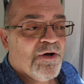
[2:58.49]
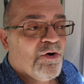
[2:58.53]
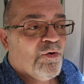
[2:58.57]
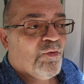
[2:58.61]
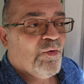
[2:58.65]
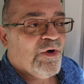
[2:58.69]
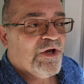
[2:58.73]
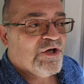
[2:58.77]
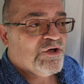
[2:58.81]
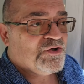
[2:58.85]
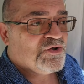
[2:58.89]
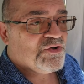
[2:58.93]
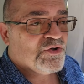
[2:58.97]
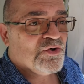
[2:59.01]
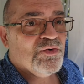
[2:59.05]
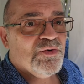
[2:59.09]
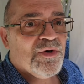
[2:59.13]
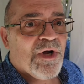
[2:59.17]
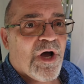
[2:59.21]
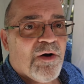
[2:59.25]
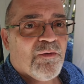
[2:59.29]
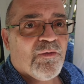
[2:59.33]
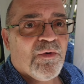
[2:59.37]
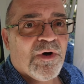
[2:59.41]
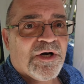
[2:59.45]
We do
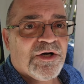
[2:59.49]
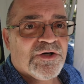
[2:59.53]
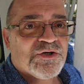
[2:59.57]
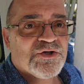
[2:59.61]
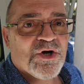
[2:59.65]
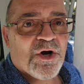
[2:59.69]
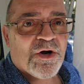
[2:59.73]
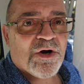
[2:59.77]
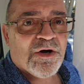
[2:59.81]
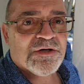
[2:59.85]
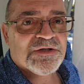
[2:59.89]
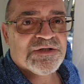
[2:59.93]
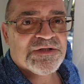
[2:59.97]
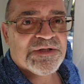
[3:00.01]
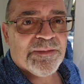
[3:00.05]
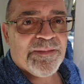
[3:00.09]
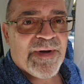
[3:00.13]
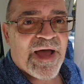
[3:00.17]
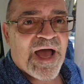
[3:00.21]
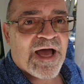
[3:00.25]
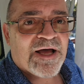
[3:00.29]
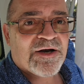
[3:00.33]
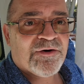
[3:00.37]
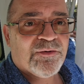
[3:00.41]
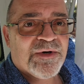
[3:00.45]
not want to charge the
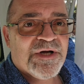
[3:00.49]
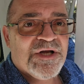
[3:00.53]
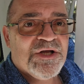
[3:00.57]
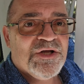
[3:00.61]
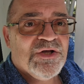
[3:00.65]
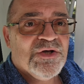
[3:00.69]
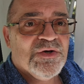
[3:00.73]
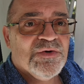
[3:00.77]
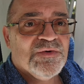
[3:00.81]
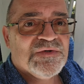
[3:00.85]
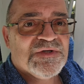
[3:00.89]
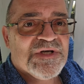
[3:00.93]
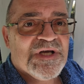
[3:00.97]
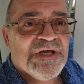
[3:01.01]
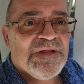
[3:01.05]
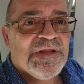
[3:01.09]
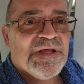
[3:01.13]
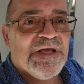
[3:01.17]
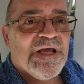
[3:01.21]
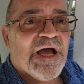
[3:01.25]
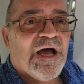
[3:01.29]
battery using the